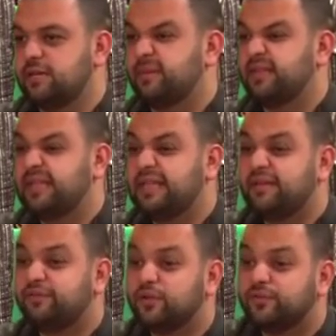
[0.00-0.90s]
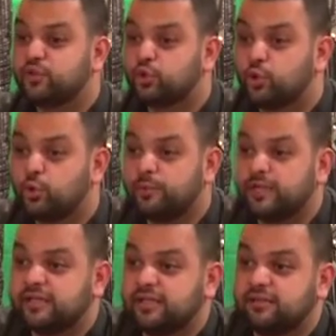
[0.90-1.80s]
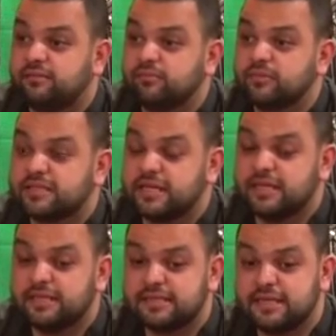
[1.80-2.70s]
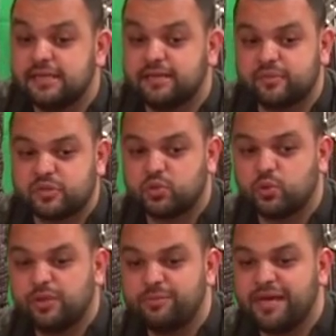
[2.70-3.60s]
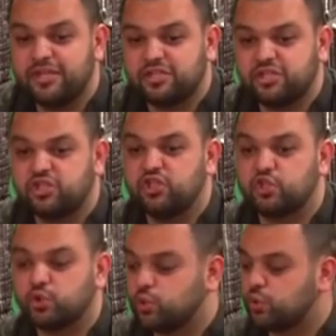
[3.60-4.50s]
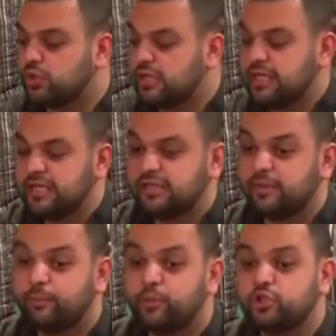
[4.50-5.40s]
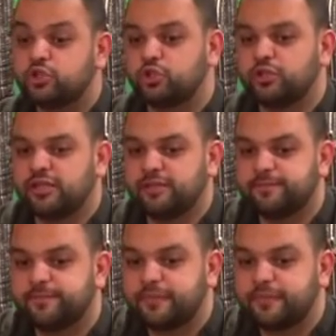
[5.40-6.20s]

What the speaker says: But the level of trauma that Sayyidah Zainab saw, imagine, she saw the butchering